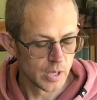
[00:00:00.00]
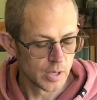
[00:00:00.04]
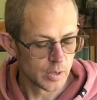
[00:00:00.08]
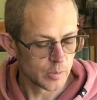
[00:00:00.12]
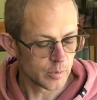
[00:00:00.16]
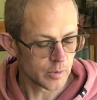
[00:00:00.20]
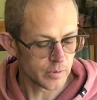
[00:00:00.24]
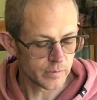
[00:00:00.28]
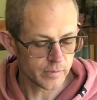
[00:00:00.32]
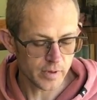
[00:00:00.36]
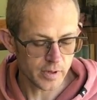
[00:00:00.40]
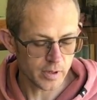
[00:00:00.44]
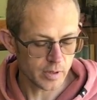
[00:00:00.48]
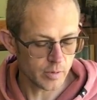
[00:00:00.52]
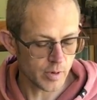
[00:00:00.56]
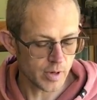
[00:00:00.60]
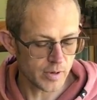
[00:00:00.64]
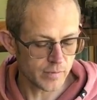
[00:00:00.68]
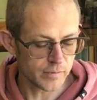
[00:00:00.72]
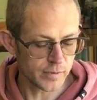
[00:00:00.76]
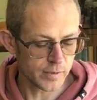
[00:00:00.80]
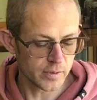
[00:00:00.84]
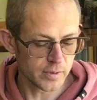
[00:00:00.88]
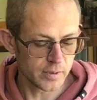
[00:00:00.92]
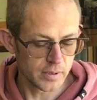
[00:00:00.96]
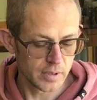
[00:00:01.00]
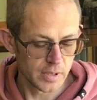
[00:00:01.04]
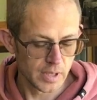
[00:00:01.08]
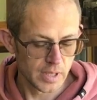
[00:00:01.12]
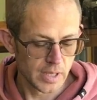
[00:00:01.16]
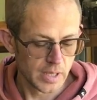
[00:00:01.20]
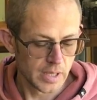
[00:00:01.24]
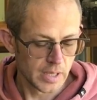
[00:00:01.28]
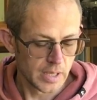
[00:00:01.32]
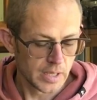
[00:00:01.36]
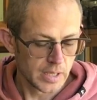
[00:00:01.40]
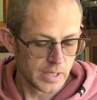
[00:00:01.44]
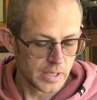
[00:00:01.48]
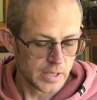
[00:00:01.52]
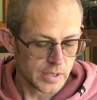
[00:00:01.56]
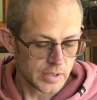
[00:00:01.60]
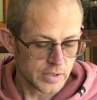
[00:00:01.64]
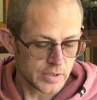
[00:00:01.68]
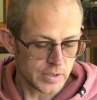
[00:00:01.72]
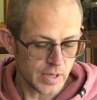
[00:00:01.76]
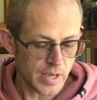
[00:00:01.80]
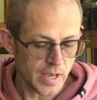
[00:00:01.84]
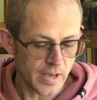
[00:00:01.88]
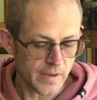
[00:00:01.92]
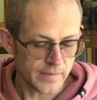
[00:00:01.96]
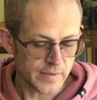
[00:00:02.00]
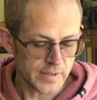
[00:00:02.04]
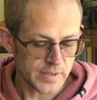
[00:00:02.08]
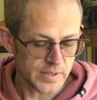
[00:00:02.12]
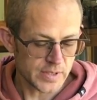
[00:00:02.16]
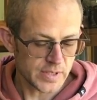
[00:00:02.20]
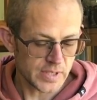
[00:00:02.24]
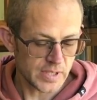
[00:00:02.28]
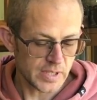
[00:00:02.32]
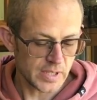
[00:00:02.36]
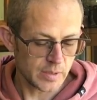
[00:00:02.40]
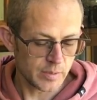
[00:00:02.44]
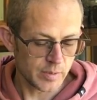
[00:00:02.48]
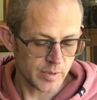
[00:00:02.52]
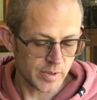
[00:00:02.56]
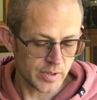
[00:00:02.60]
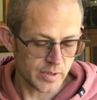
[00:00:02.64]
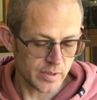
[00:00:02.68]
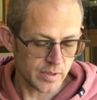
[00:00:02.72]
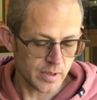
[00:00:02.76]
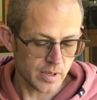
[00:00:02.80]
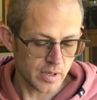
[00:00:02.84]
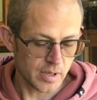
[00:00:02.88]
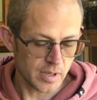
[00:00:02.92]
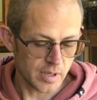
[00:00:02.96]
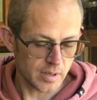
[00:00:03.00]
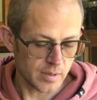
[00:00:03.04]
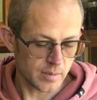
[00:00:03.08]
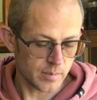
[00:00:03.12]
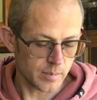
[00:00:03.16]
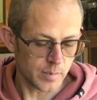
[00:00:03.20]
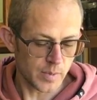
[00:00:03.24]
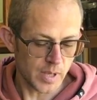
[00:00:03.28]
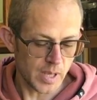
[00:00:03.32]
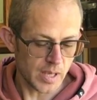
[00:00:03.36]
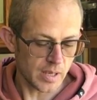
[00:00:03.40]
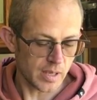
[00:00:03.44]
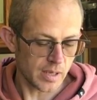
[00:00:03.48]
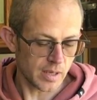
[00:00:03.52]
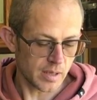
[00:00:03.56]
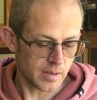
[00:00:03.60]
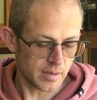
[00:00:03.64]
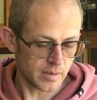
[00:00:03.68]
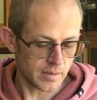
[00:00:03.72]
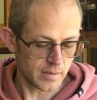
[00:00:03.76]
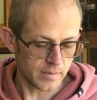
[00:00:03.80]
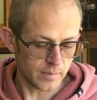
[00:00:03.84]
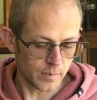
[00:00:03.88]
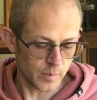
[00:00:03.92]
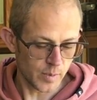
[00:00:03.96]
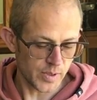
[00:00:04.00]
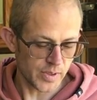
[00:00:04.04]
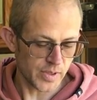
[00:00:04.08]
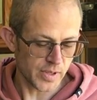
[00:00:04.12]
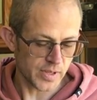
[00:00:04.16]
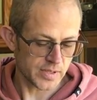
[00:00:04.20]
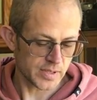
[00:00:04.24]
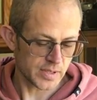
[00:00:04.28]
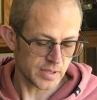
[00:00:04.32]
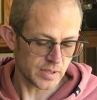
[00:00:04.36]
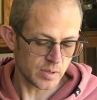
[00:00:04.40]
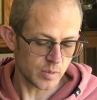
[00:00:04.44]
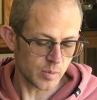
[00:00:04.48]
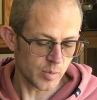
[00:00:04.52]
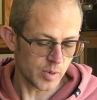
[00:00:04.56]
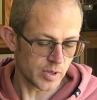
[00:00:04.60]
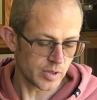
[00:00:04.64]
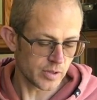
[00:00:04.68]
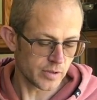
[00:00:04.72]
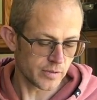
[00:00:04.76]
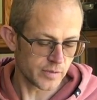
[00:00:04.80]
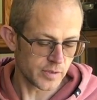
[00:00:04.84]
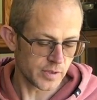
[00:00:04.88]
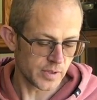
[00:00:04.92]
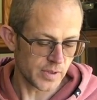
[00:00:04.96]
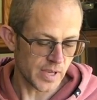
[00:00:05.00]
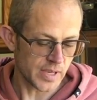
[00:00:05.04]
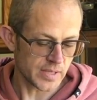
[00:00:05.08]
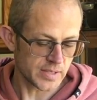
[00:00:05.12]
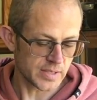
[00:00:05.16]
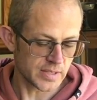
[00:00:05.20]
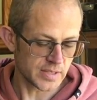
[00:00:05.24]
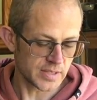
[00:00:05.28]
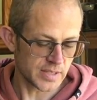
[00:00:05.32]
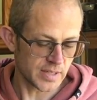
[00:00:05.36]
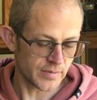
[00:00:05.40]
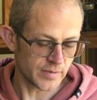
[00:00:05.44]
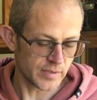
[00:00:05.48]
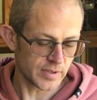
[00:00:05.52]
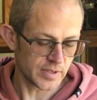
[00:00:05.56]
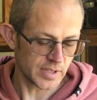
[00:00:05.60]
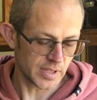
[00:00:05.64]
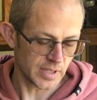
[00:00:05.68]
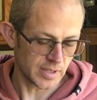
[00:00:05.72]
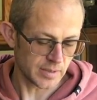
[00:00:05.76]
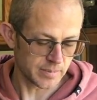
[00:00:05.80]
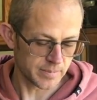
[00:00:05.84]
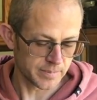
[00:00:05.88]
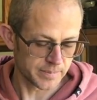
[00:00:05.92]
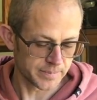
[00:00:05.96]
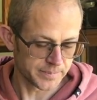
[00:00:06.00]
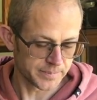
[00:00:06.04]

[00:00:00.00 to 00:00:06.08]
We're very grateful to have this tea with us in the winter of 2017.